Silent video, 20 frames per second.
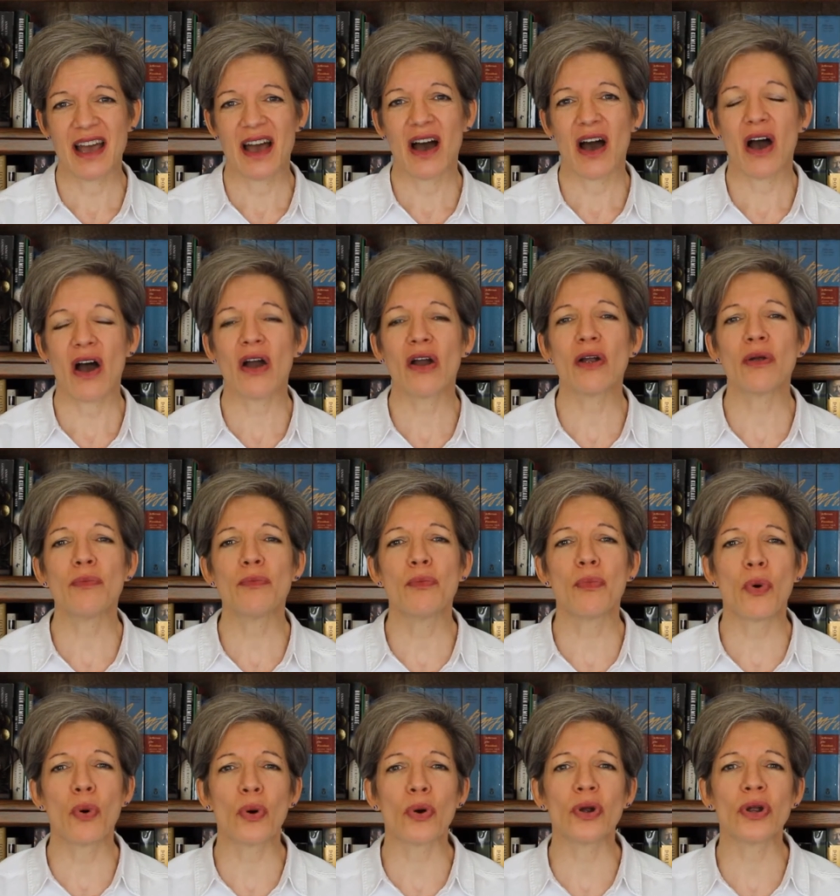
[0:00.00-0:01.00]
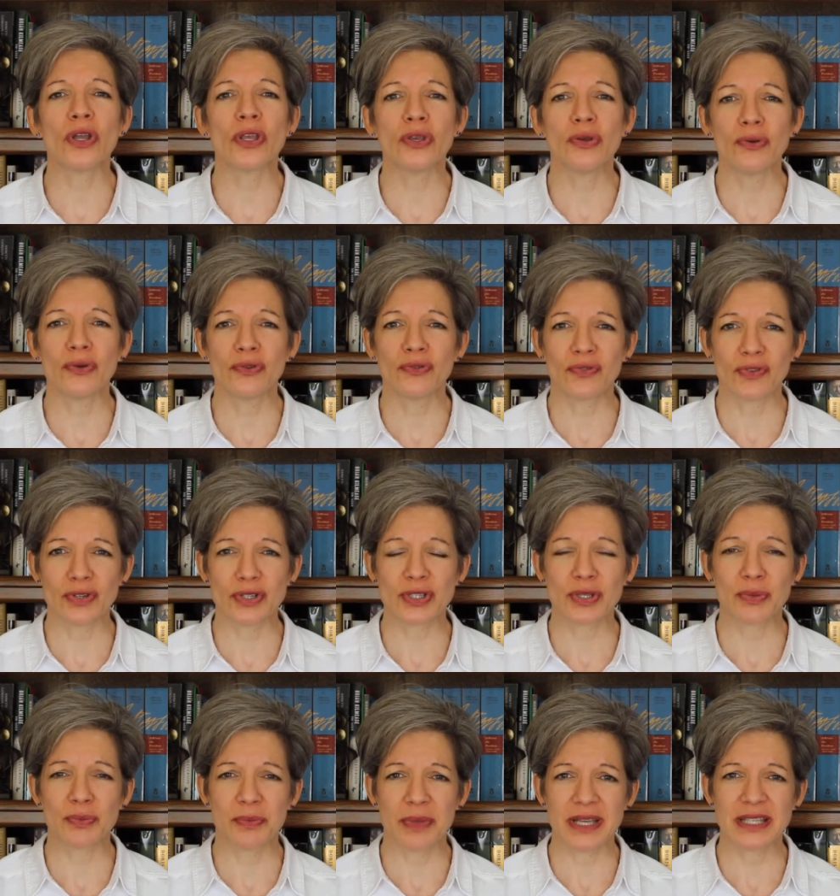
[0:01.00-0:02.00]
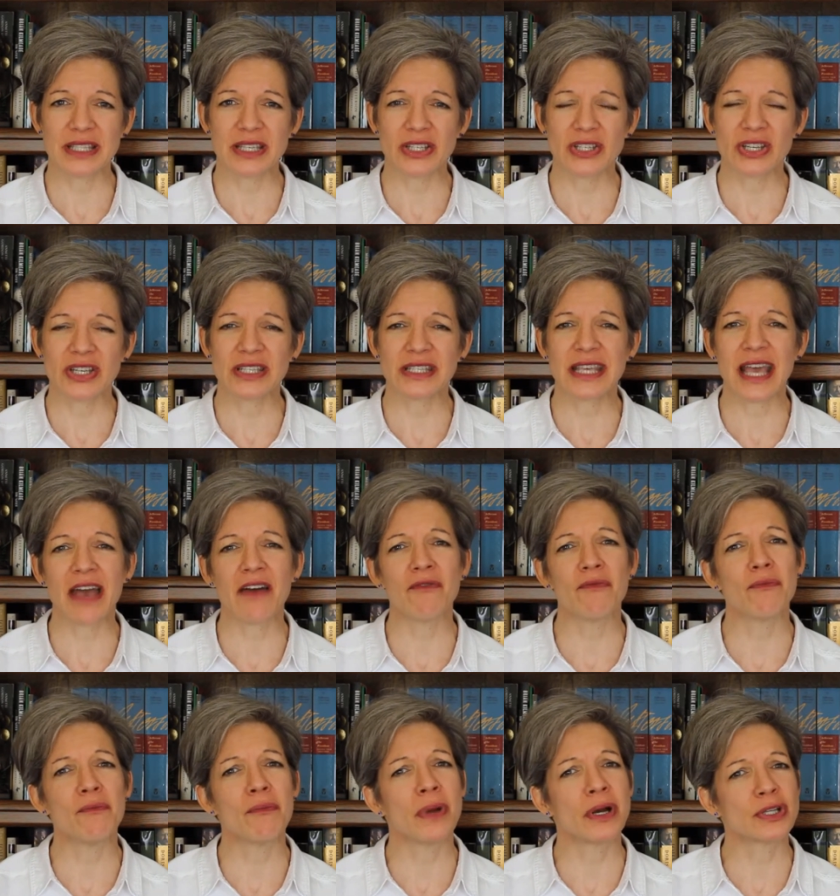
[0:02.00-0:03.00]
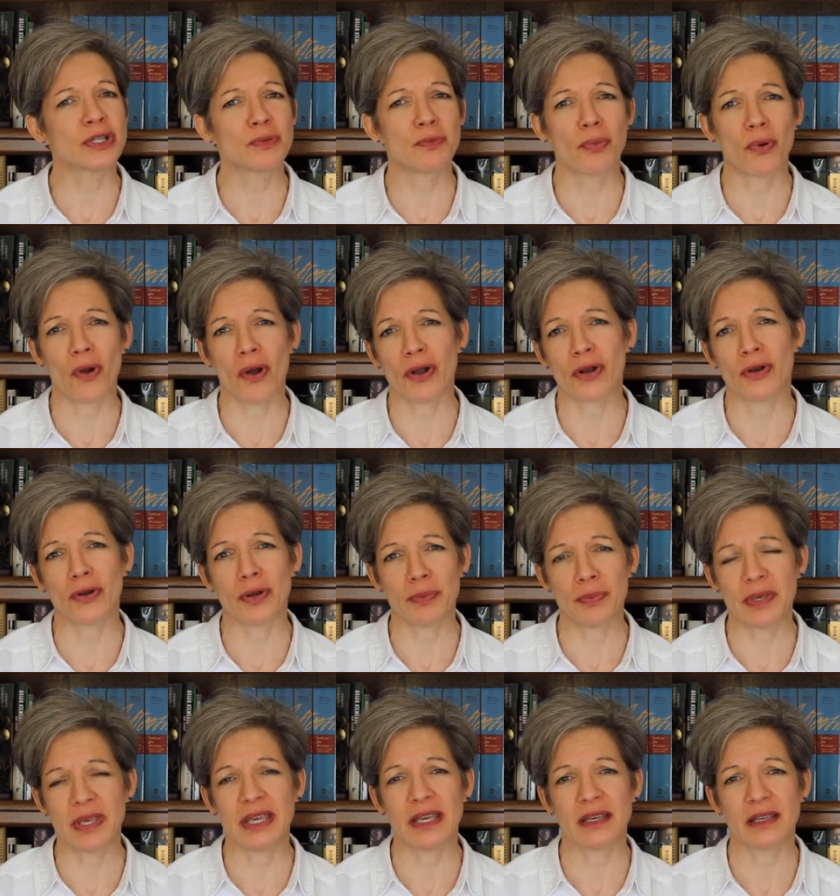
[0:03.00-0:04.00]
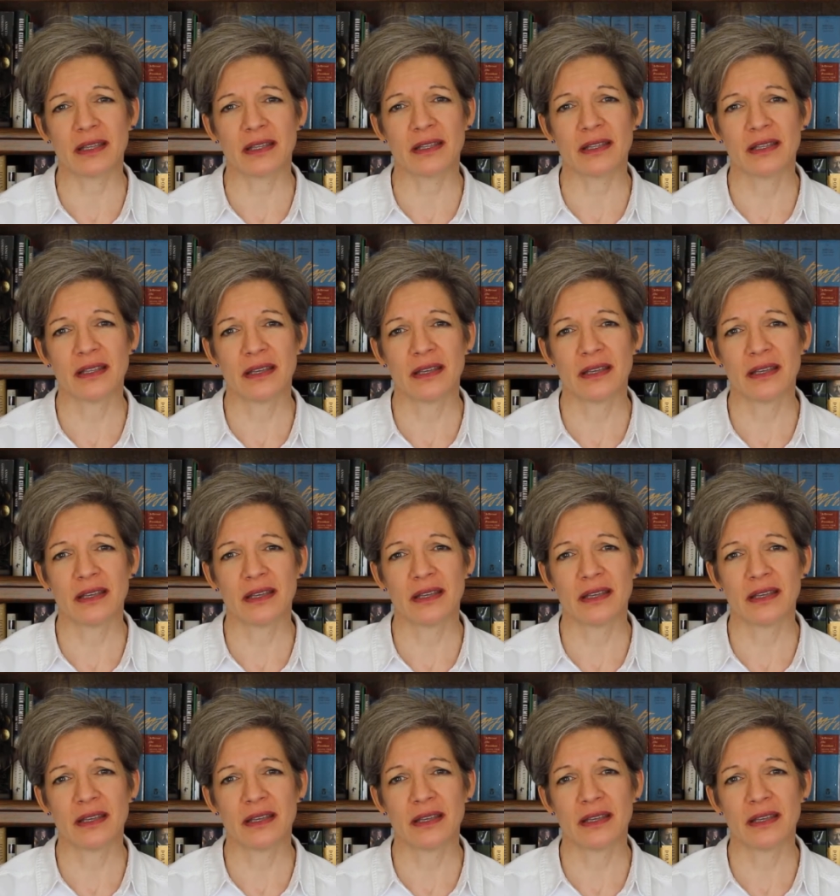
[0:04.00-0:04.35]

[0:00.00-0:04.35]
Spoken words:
Our more universal messages have much broader appeal.